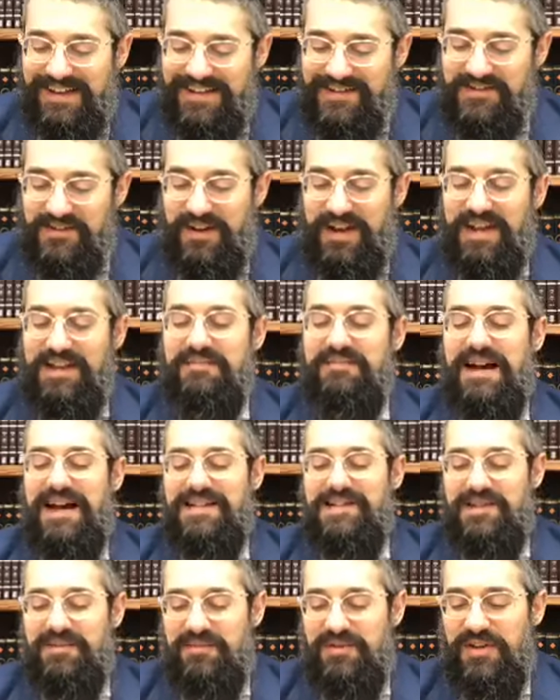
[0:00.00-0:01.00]
So ein
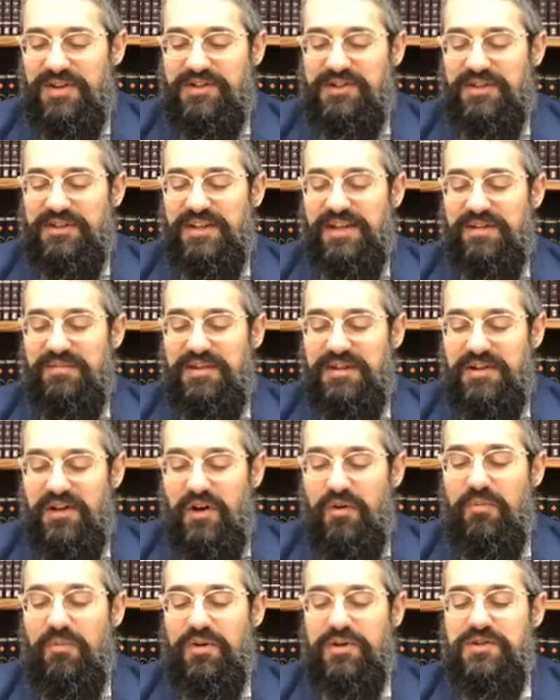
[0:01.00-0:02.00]
masim yeser. There can be
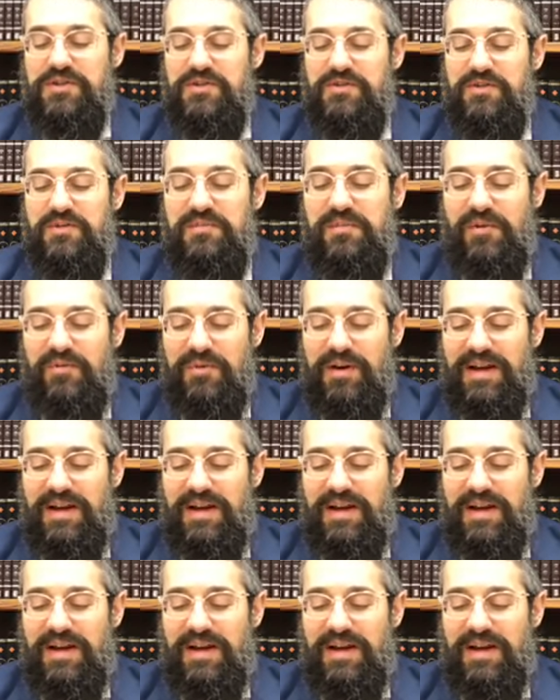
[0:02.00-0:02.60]
no more suitable